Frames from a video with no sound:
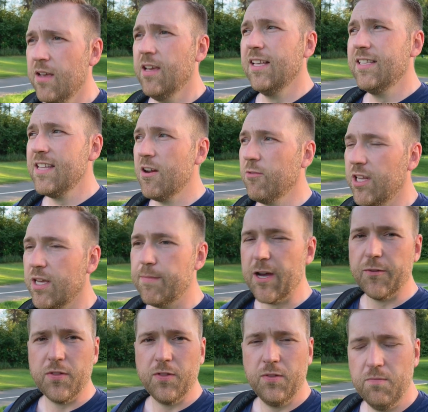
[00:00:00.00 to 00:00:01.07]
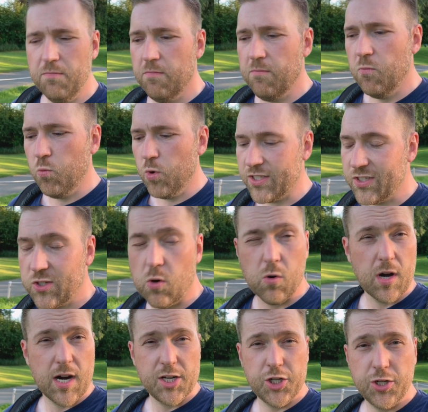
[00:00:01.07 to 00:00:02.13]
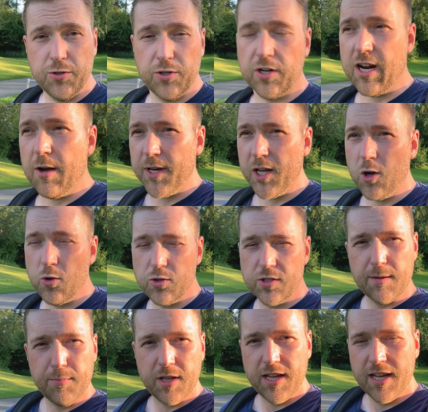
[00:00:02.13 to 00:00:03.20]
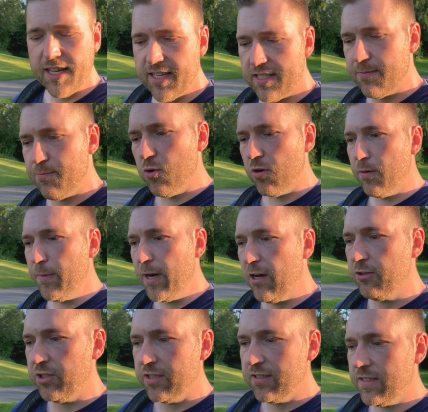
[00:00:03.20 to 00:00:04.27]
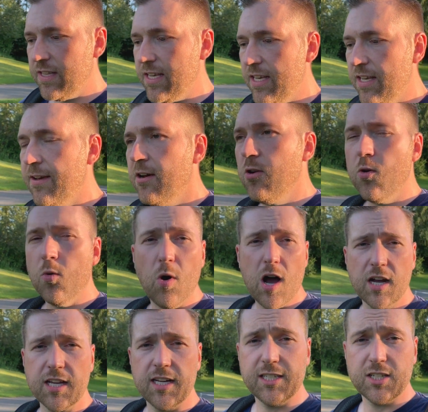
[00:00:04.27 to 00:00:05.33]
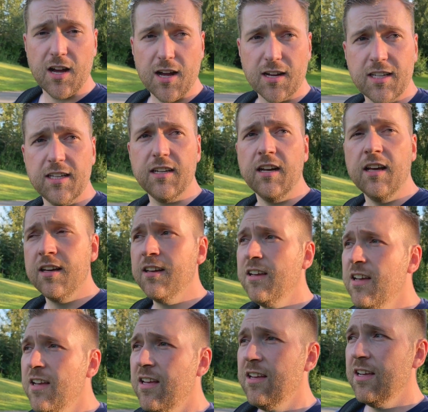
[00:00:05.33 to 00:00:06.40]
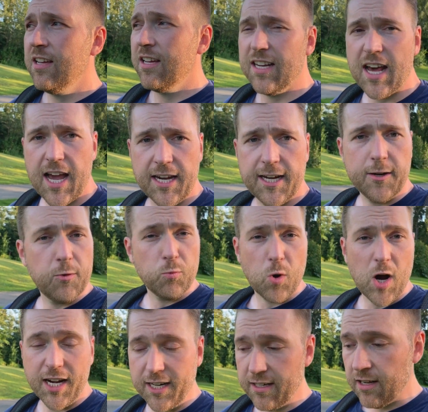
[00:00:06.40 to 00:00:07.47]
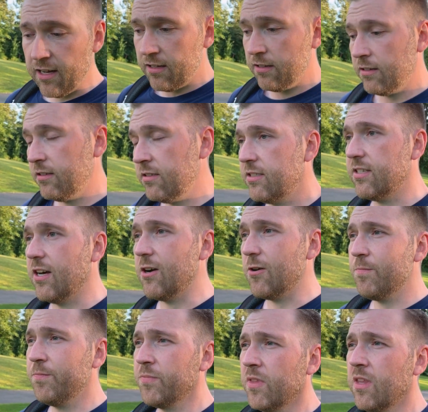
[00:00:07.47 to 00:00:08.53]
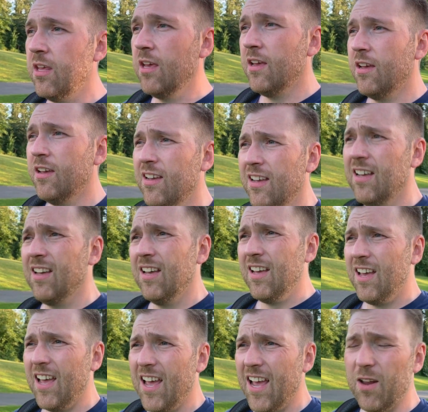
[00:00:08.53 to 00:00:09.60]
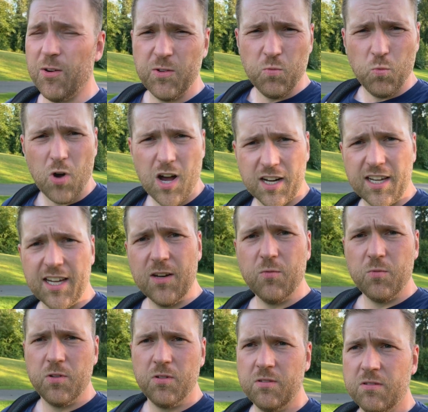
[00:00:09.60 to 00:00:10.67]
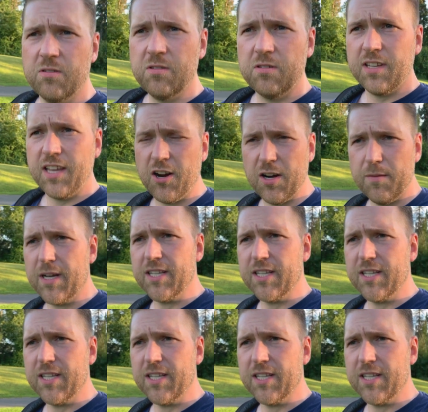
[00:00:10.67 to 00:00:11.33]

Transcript: it's not really about what score I shoot or how many holes I play. It's more about just the walking and talking, nining and whining. So, and walking, carrying my